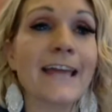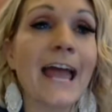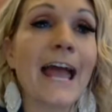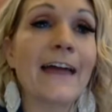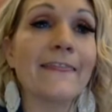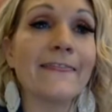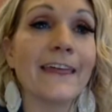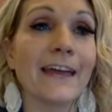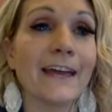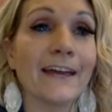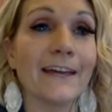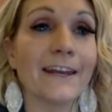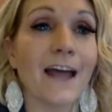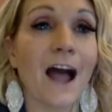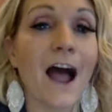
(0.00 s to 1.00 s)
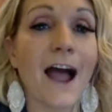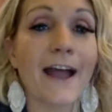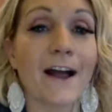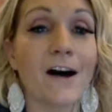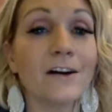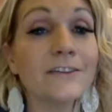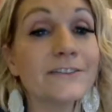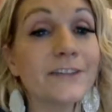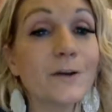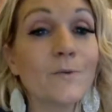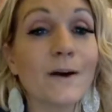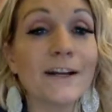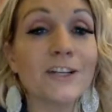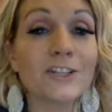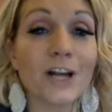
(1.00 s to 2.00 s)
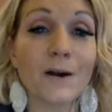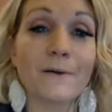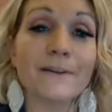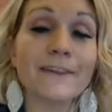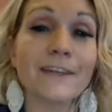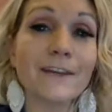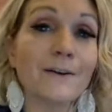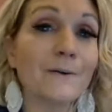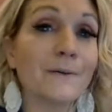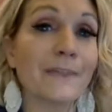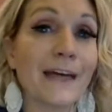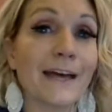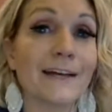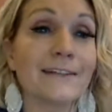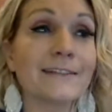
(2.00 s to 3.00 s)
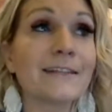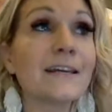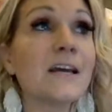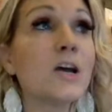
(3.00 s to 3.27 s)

And then I also want to share with you that